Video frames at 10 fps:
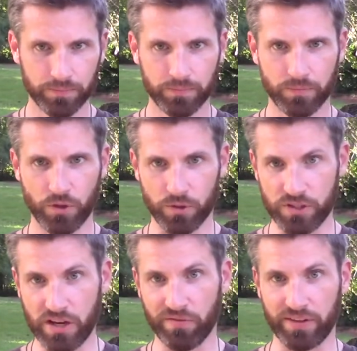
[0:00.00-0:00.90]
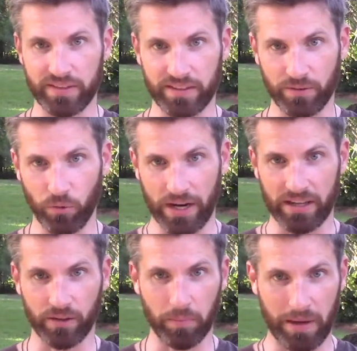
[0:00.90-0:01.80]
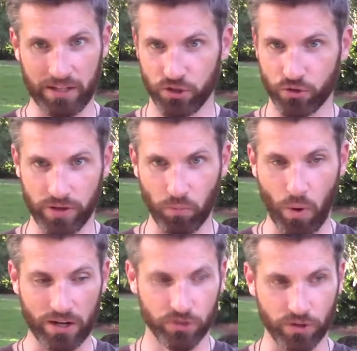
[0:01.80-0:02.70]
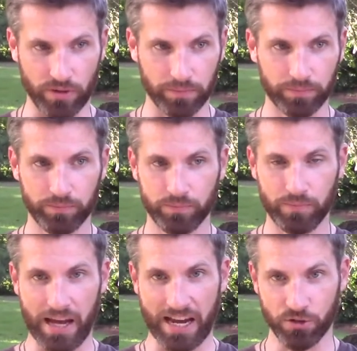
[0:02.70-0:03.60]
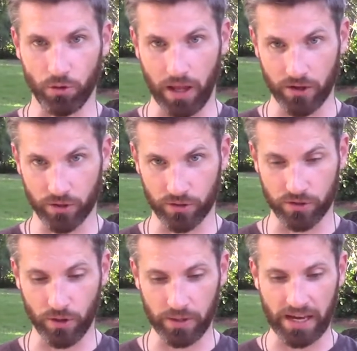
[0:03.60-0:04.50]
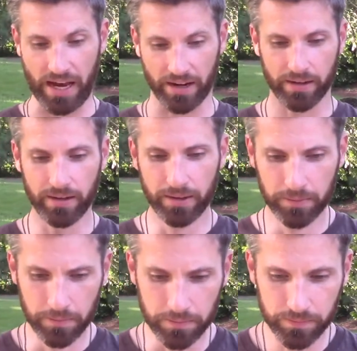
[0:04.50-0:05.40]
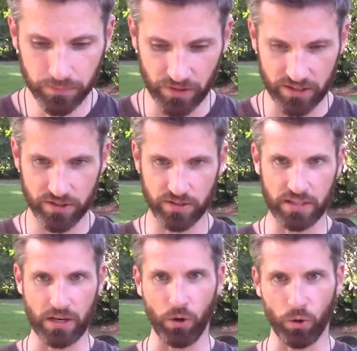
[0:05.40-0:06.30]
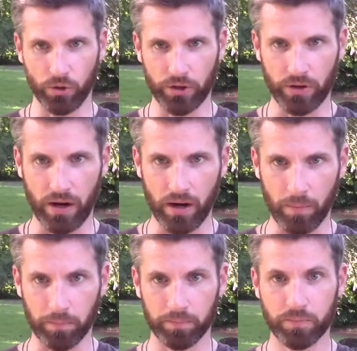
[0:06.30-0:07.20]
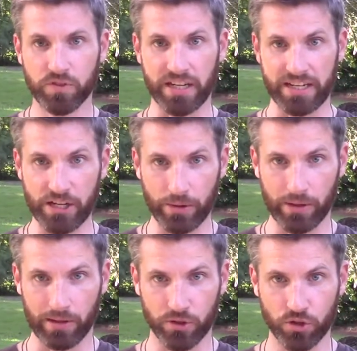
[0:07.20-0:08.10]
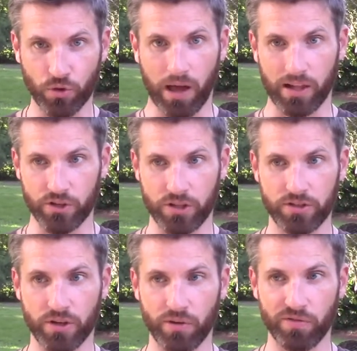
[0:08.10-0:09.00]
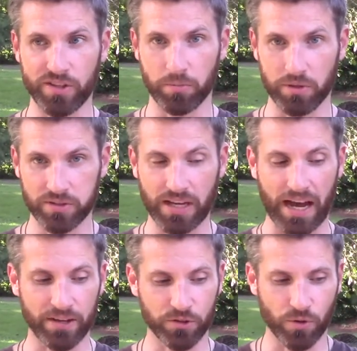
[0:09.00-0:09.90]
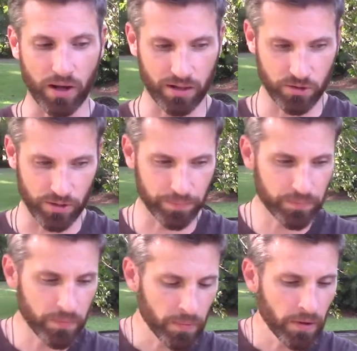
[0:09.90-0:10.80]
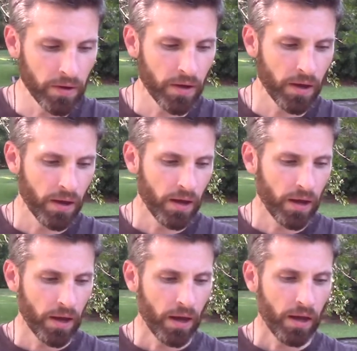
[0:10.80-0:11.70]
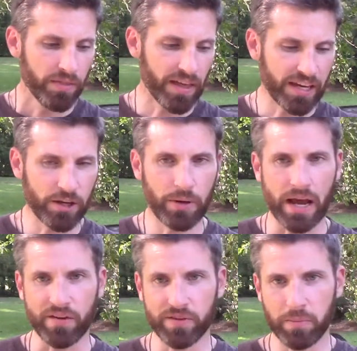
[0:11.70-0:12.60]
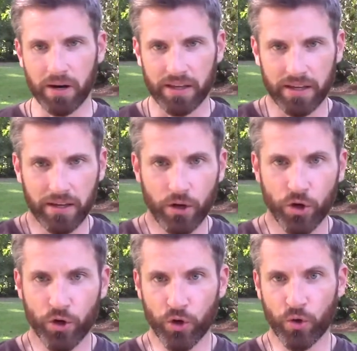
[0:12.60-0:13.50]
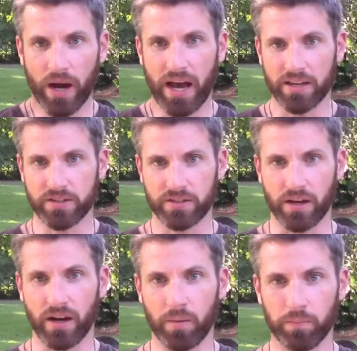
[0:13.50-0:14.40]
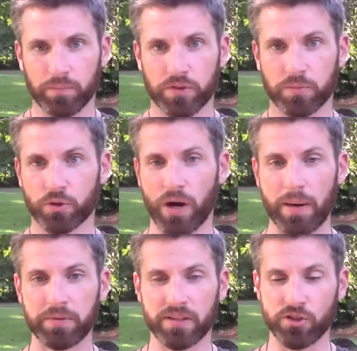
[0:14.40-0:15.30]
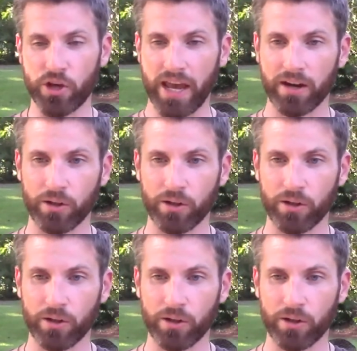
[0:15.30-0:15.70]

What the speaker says: So it's different than the regular mainstream Western astrological zodiac. This is the older sidereal astrology, so visible sky astrology. Thank you to everybody who has subscribed to the channel,